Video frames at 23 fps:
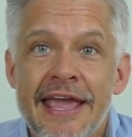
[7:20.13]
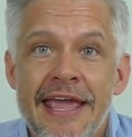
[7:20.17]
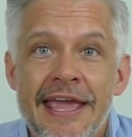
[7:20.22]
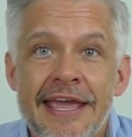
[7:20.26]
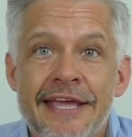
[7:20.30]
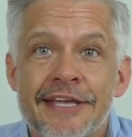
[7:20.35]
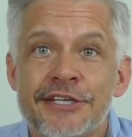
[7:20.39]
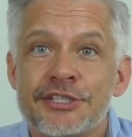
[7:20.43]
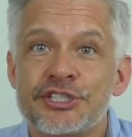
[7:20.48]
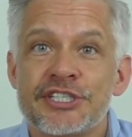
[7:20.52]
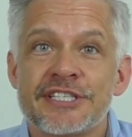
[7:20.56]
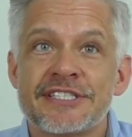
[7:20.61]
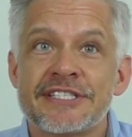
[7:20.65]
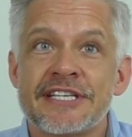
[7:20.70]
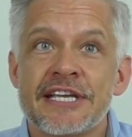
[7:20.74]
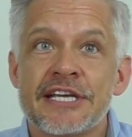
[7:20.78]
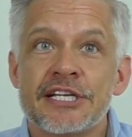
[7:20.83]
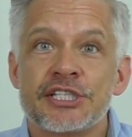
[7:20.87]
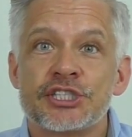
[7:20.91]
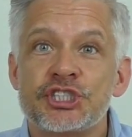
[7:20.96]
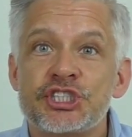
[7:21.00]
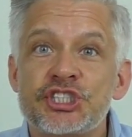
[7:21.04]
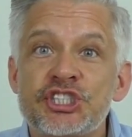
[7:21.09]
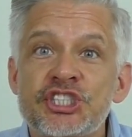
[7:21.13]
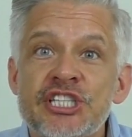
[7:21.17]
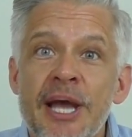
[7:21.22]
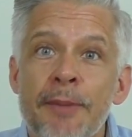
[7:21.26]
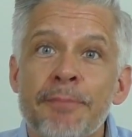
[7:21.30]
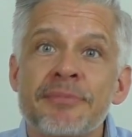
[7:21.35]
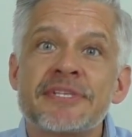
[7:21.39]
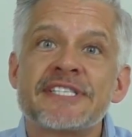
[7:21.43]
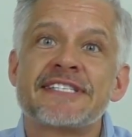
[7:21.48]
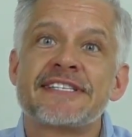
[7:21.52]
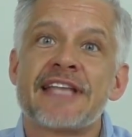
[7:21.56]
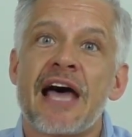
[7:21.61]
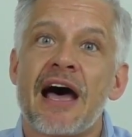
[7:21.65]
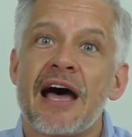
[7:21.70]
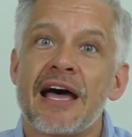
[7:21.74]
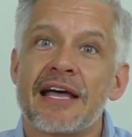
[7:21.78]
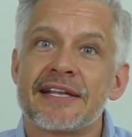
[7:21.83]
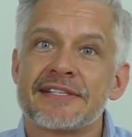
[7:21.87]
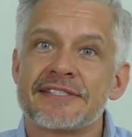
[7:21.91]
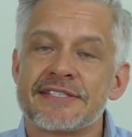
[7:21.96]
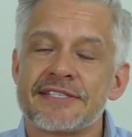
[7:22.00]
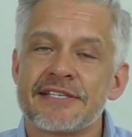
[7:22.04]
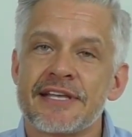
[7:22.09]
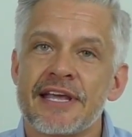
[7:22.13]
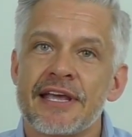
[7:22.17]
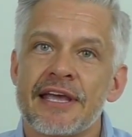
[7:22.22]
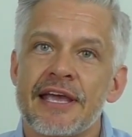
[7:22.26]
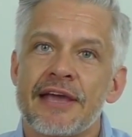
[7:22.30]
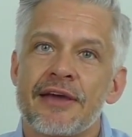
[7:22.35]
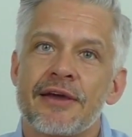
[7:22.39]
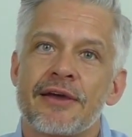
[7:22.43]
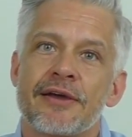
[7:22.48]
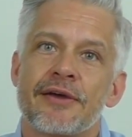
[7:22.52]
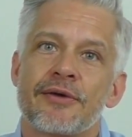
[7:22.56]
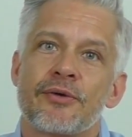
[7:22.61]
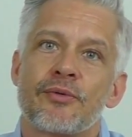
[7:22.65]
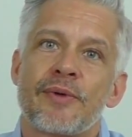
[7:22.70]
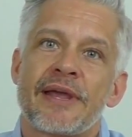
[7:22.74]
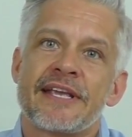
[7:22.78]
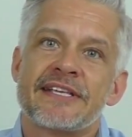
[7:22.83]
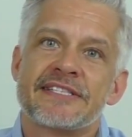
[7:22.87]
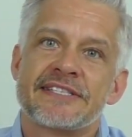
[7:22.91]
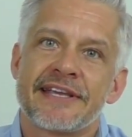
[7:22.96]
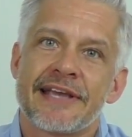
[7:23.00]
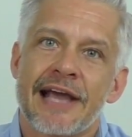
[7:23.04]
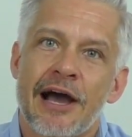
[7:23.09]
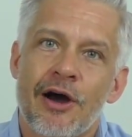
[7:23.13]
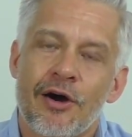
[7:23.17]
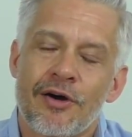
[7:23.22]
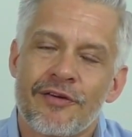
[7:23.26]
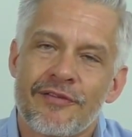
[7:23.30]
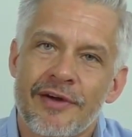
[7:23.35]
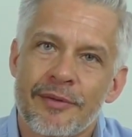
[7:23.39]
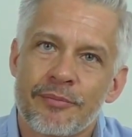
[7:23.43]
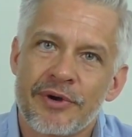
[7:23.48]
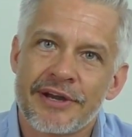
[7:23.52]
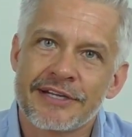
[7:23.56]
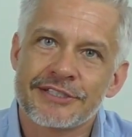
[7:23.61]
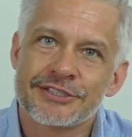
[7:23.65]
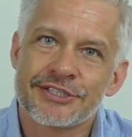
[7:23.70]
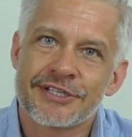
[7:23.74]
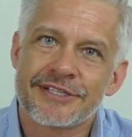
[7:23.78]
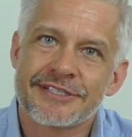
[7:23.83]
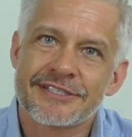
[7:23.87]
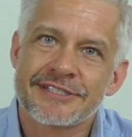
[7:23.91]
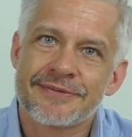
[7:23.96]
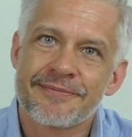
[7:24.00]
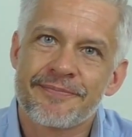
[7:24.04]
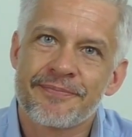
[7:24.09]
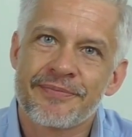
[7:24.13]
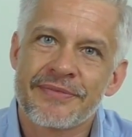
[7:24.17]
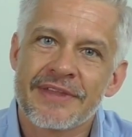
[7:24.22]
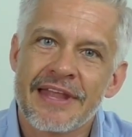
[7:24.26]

It just jumpstarts raising our vibrations.